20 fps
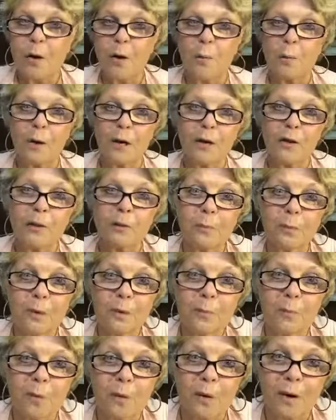What are the
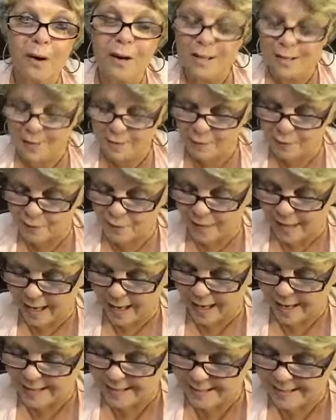rewards for
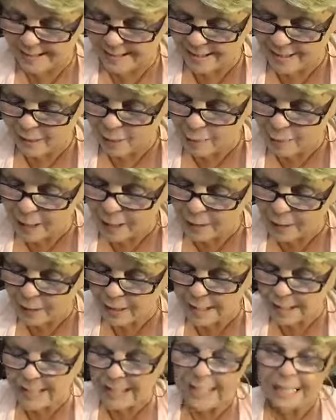that? Oh my
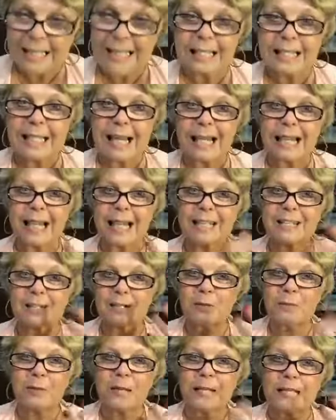goodness, this is like that
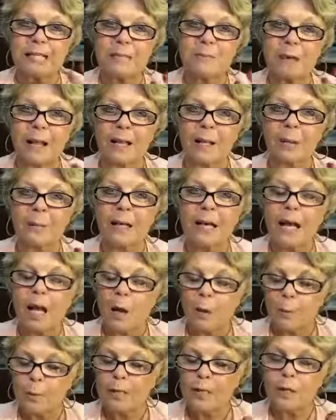sweet smelling when
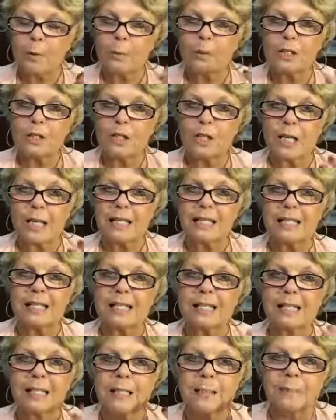when when
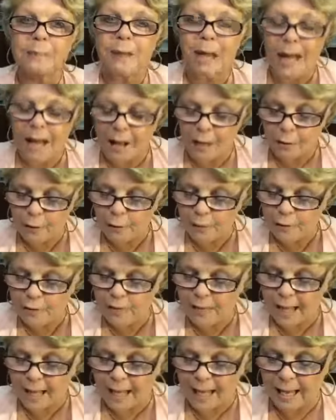Jesus
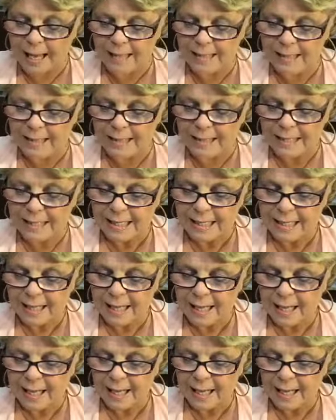smells that
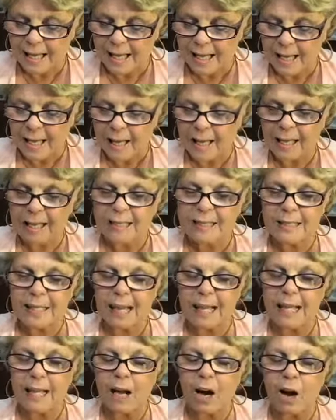it's
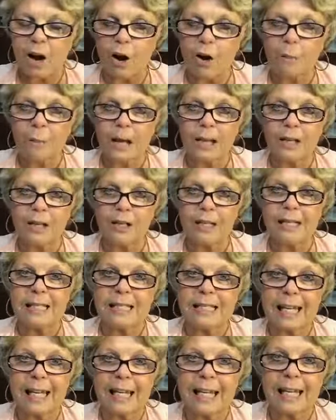like, oh my
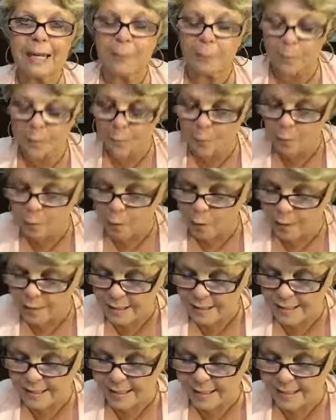goodness, then he
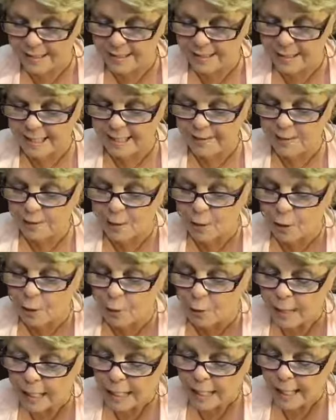rewards us. And
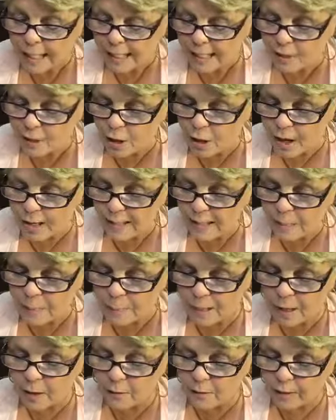so he talks
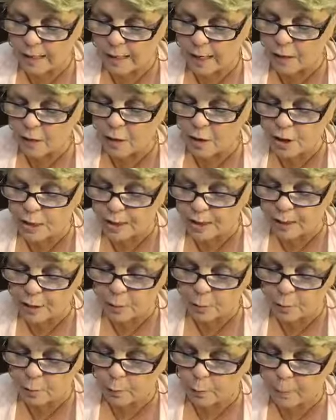about that our
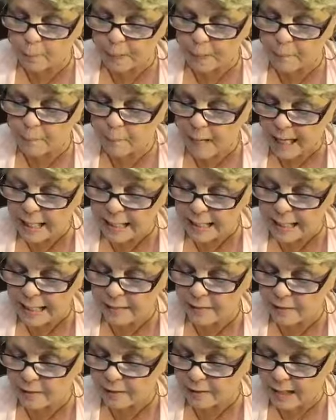children will be mighty
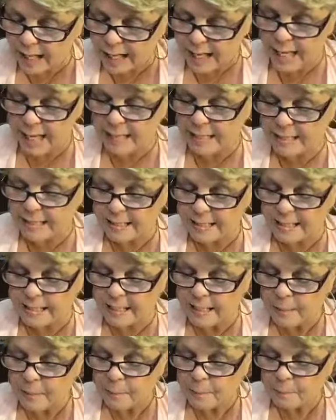in the land and